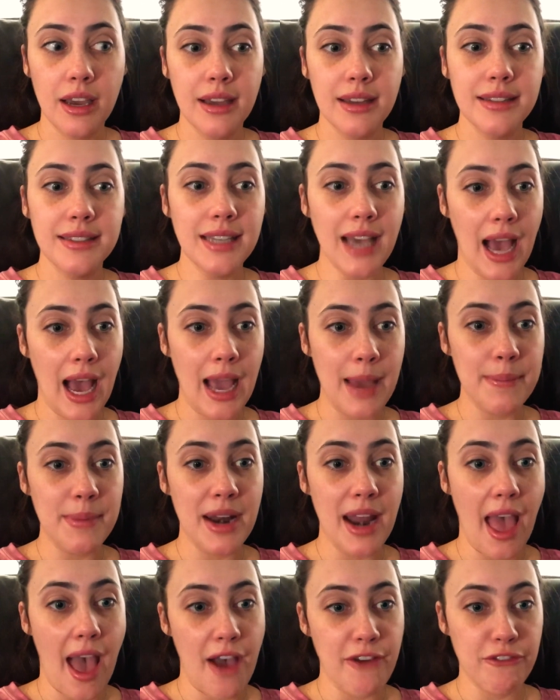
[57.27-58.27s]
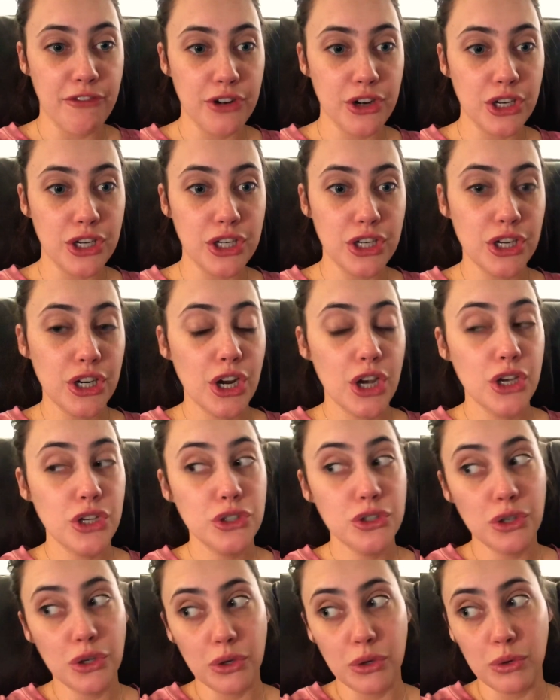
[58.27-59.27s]
time and effort
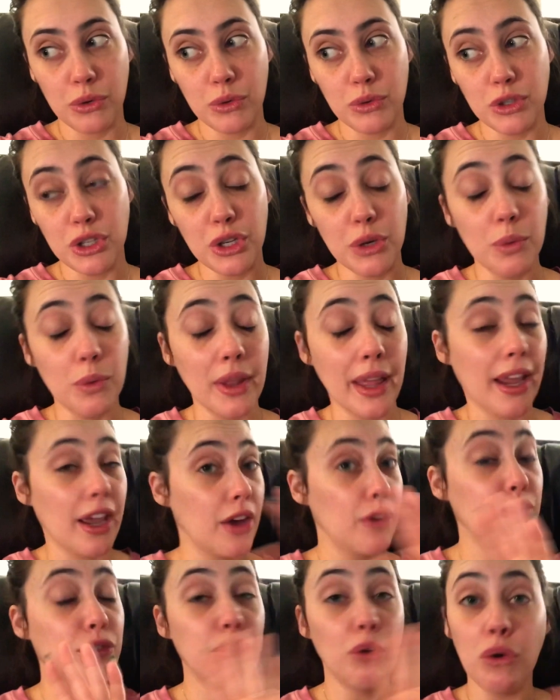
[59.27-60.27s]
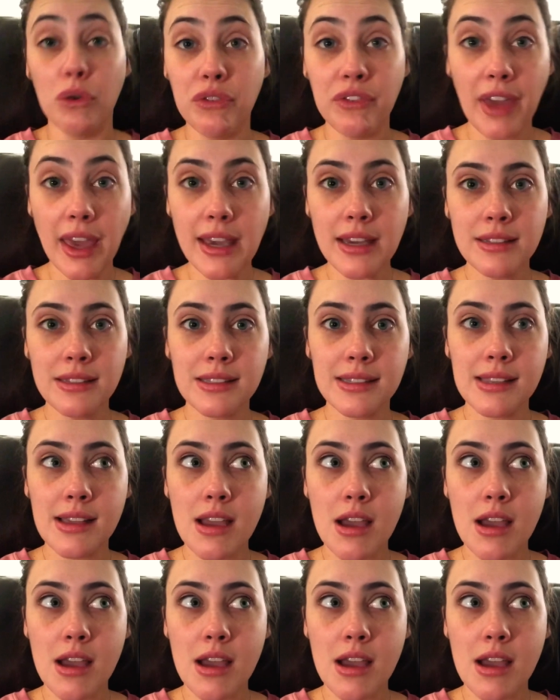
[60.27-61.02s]
to do like a full face,